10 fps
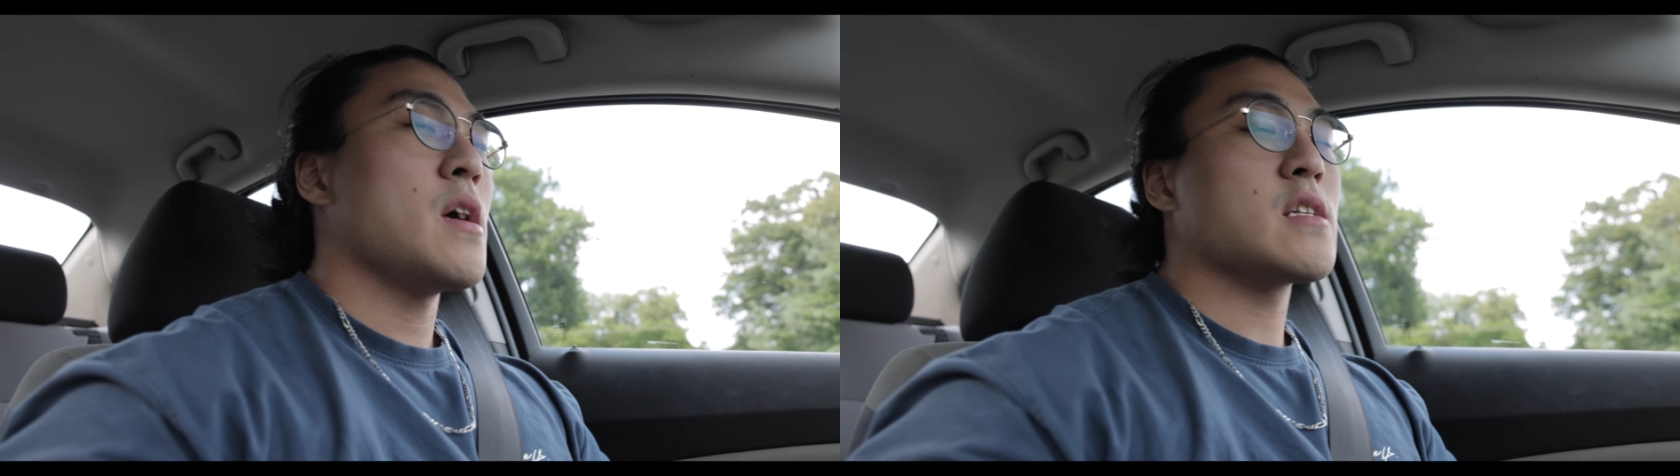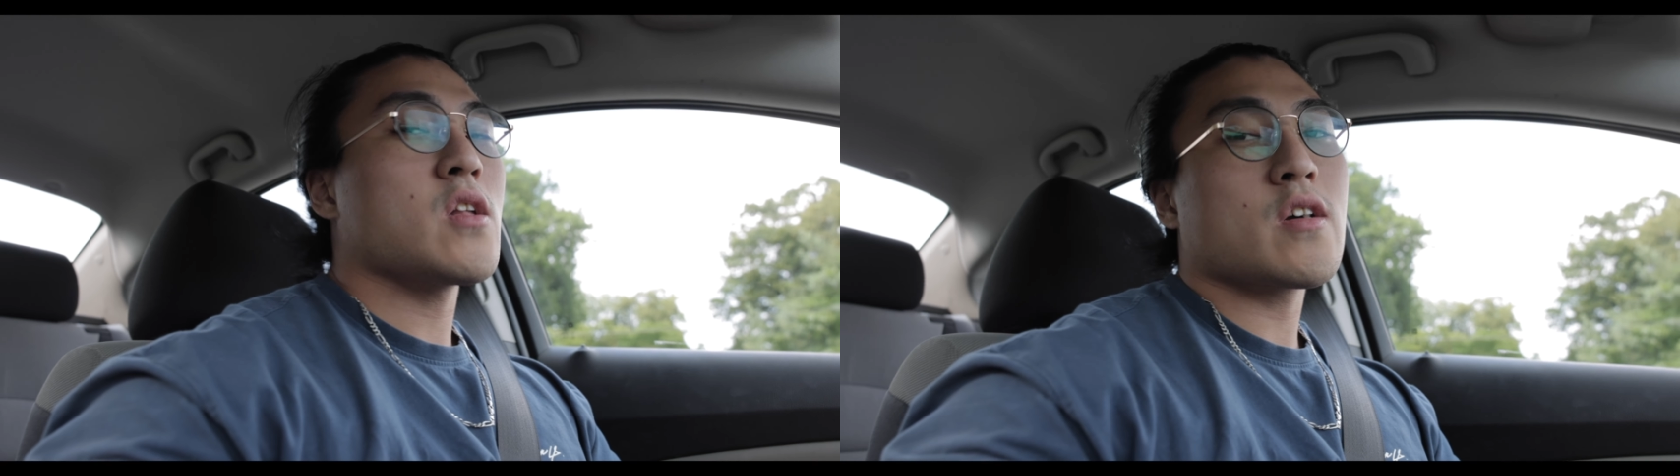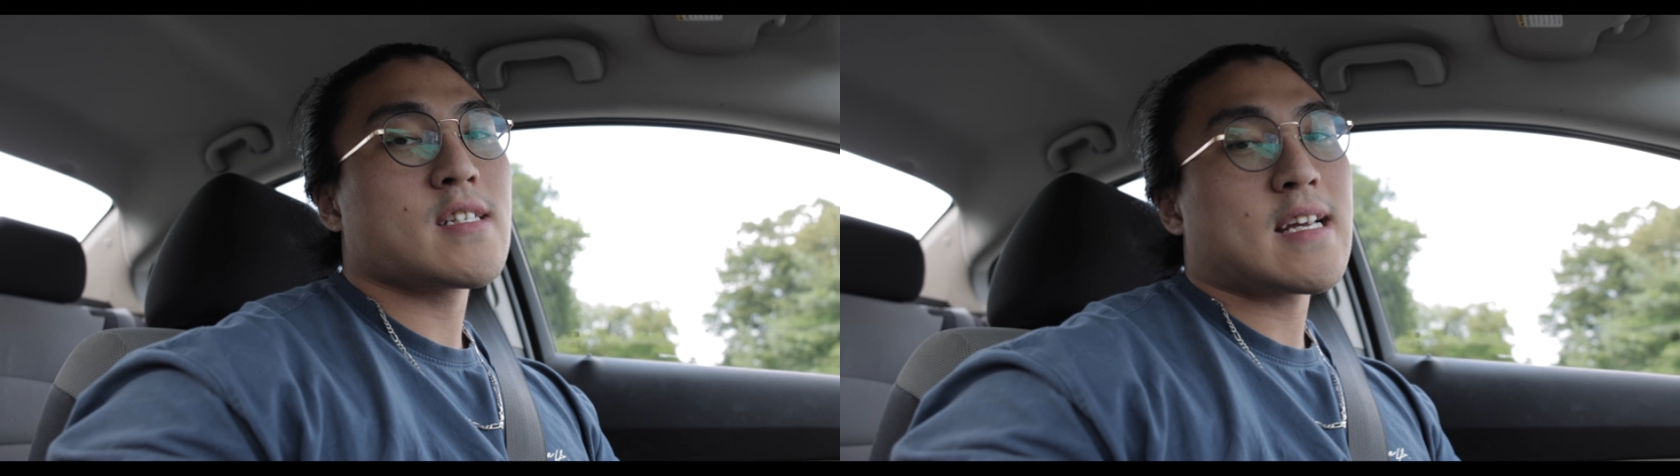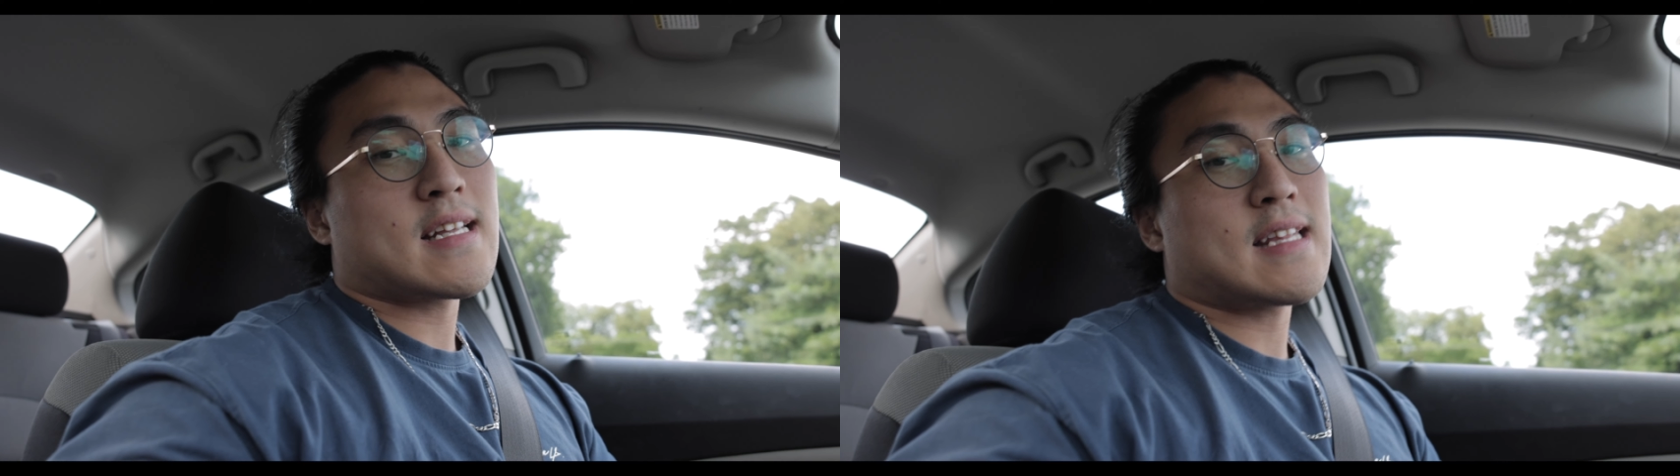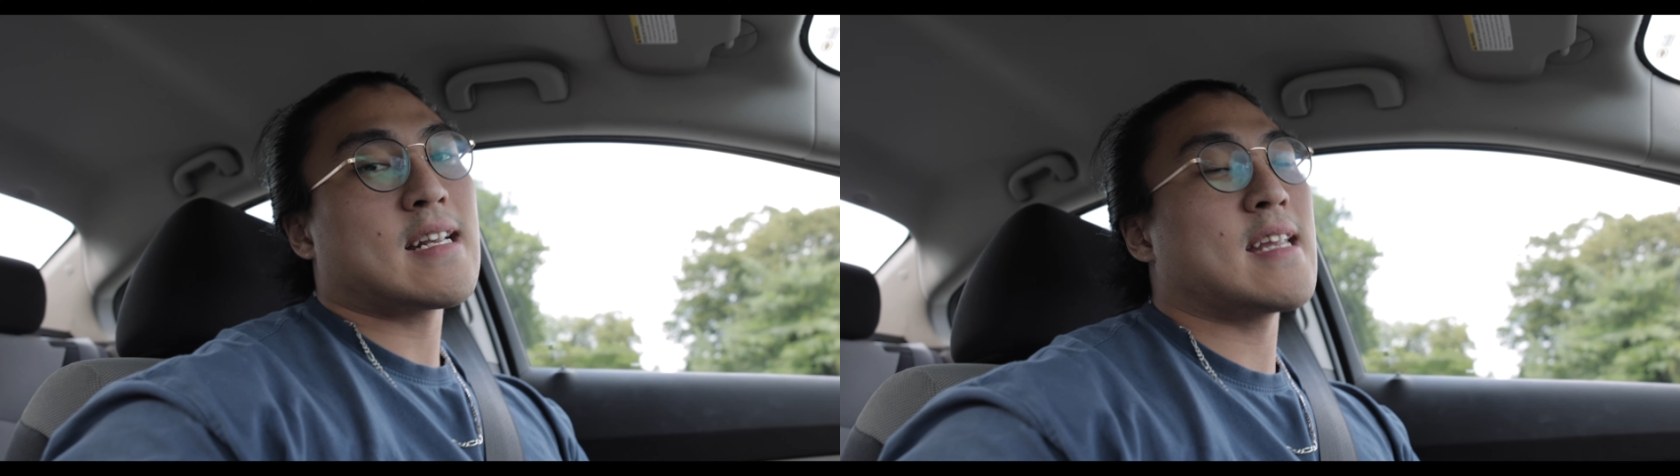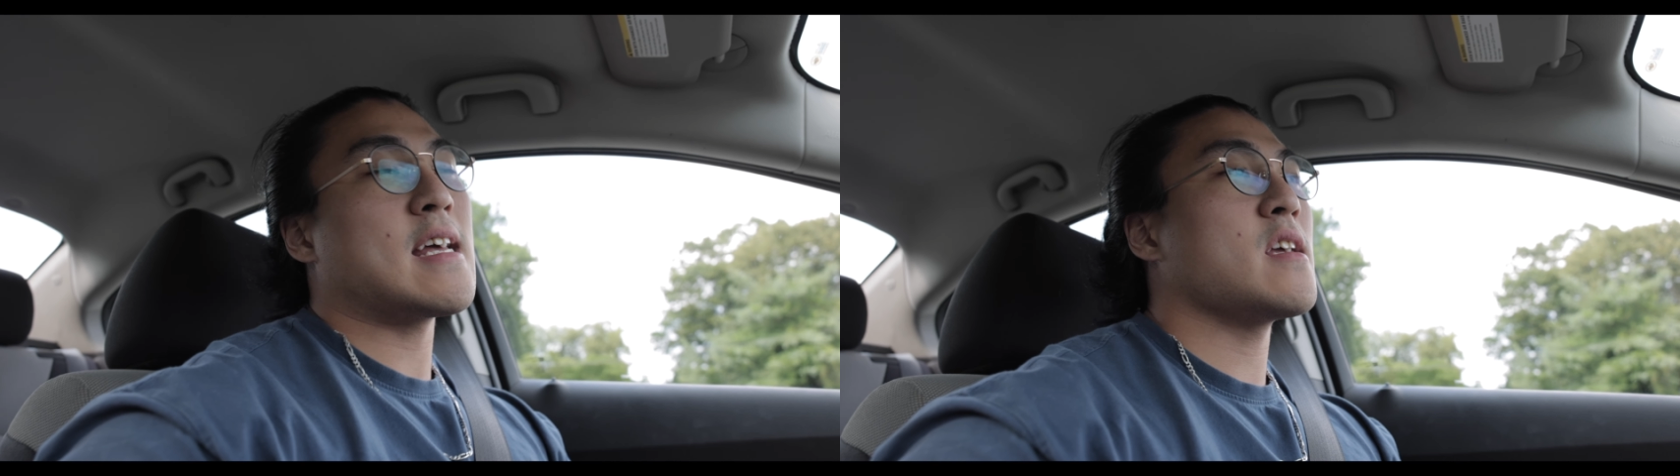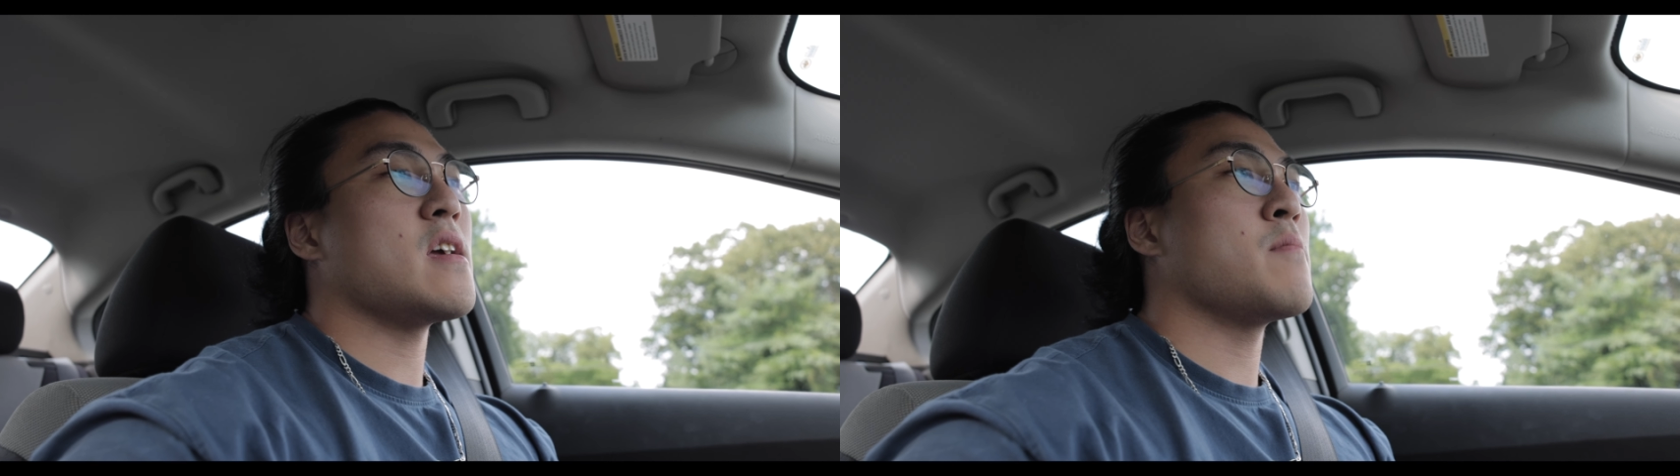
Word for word: as long as I get that daily